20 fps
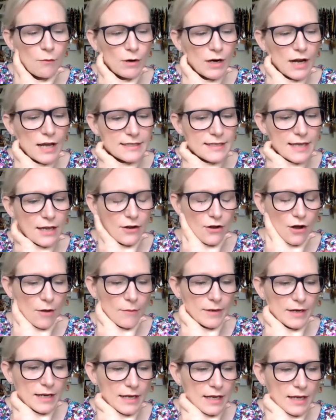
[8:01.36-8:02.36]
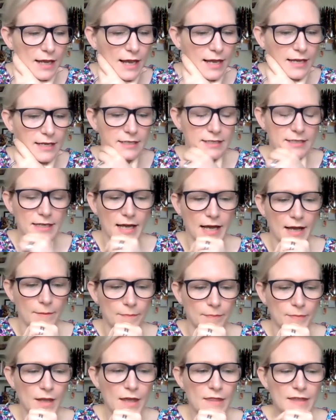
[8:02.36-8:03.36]
I say comedy, it's
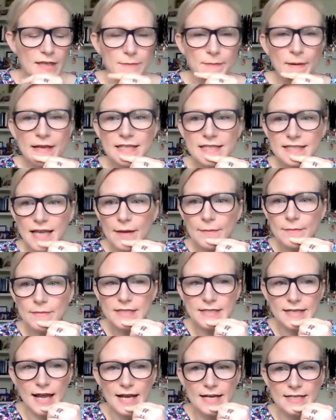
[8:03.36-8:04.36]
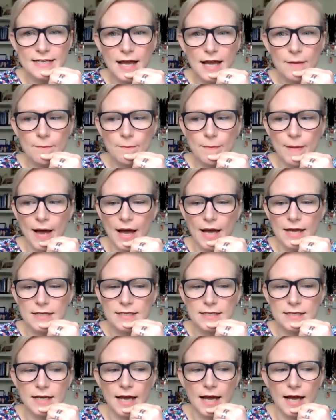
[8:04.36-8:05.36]
there's been some stand-up,
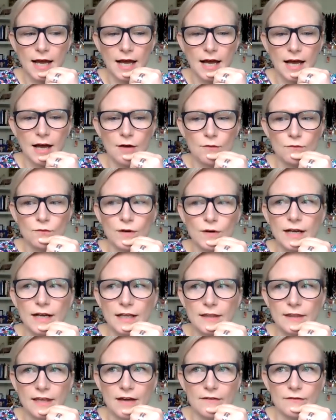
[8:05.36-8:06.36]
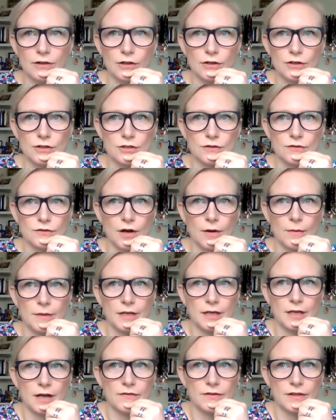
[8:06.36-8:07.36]
but really the evolution of
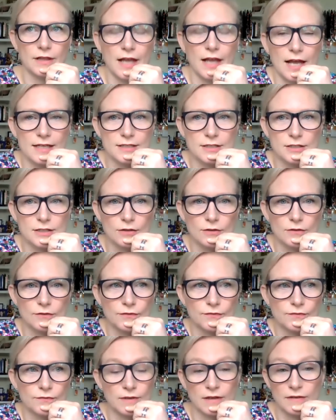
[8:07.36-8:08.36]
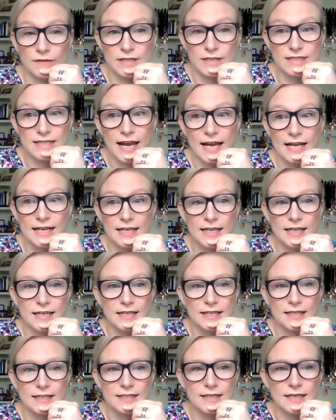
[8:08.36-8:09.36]
comedy over the last sort of even 10
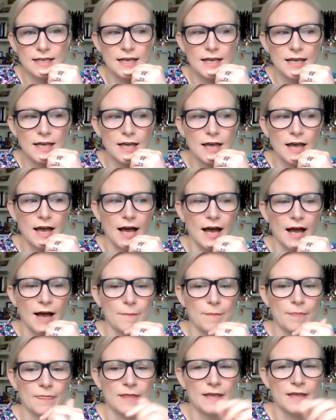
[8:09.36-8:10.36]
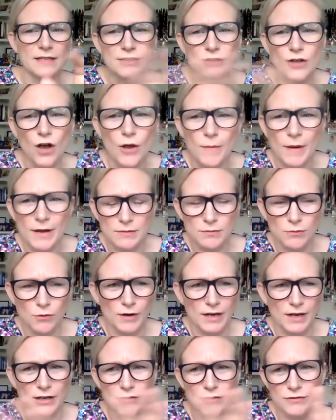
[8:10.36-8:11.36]
years, there's so much
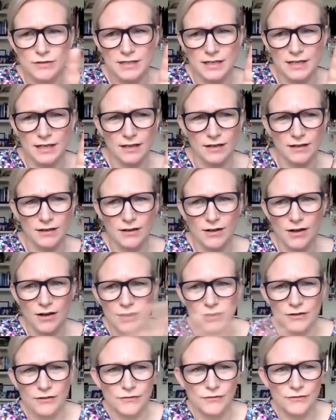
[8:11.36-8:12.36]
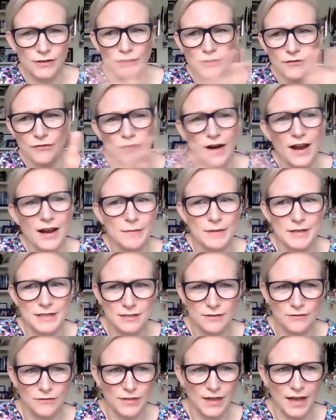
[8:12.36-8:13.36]
more interesting kind of,
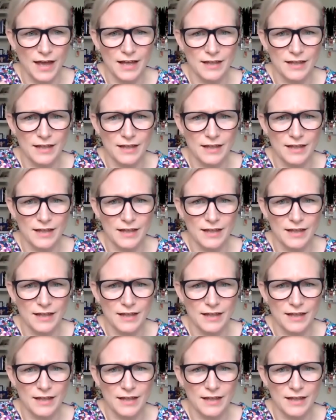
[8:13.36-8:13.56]
fragments of that.